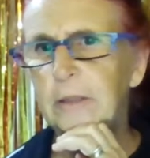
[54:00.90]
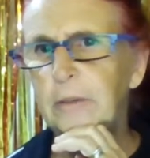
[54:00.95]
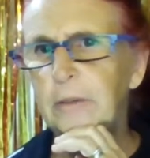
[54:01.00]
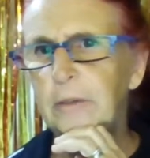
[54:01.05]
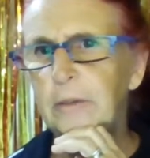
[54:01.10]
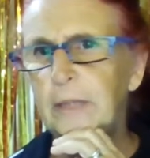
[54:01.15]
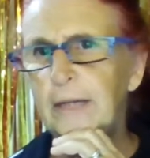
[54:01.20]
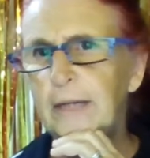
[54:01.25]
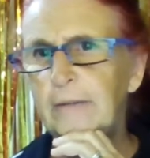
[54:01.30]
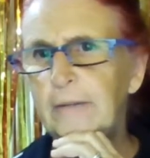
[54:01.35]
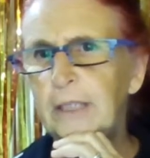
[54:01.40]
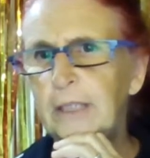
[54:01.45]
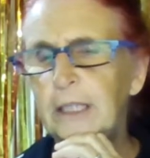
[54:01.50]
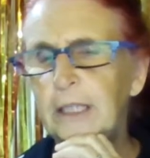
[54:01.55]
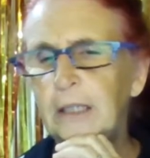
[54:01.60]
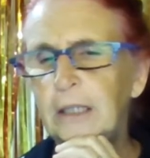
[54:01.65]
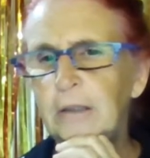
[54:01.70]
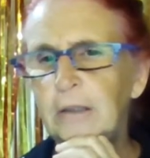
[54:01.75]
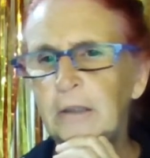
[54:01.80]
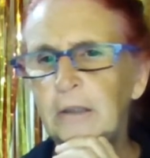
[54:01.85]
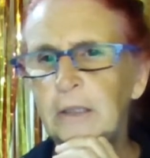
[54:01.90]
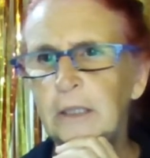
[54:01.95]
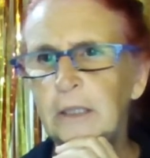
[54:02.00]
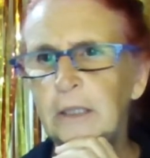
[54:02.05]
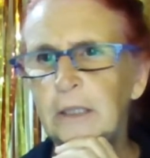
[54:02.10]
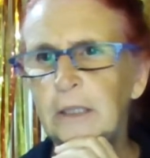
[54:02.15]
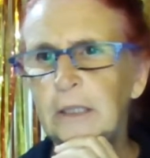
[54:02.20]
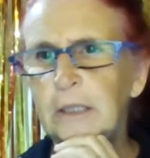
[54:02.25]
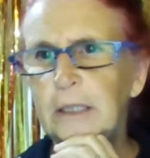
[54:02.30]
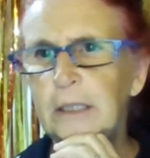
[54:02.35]
have a go,
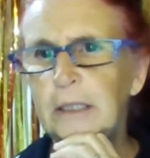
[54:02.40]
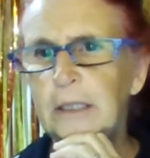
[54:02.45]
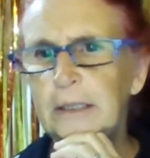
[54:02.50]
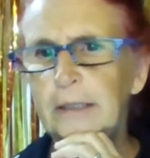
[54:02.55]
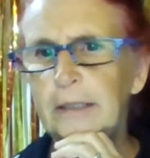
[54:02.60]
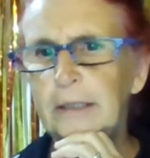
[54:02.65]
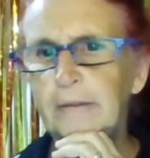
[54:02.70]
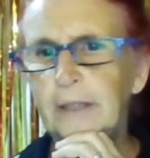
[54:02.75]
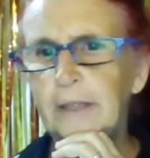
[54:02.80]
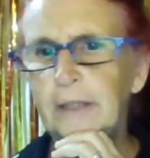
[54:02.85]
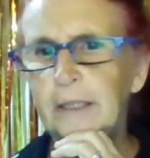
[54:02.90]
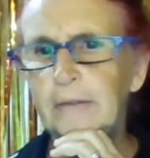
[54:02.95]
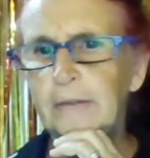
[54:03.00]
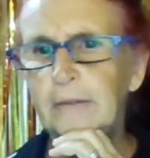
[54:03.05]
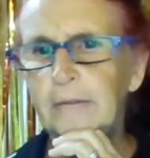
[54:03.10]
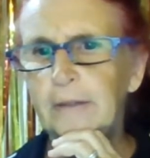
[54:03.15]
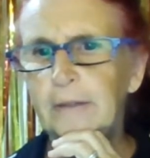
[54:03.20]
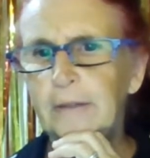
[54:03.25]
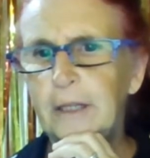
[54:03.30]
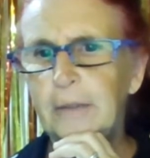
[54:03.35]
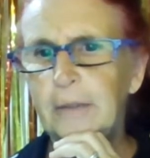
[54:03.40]
see if I can find them.